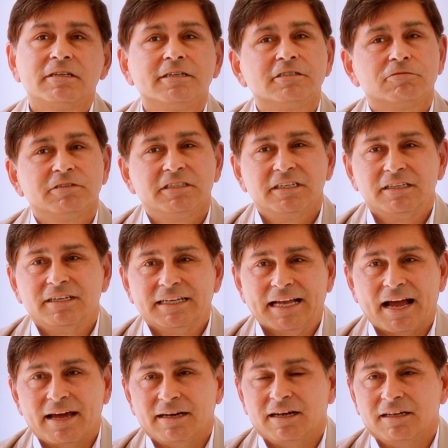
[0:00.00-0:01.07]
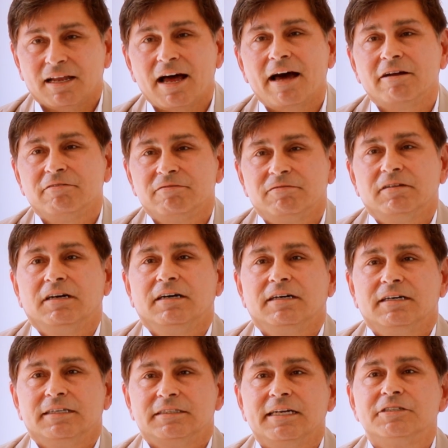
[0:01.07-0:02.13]
things we did that got a lot of uh,
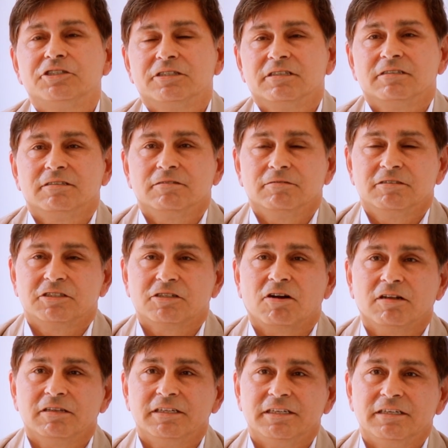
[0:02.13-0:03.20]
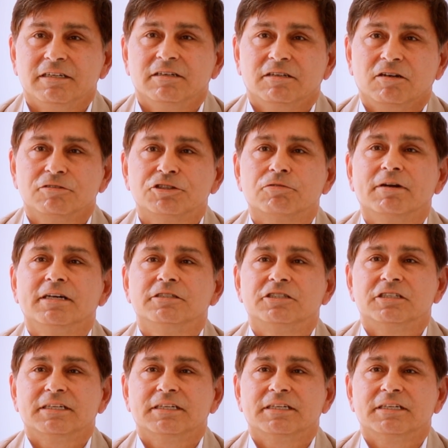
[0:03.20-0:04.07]
attention was called the Culture Edge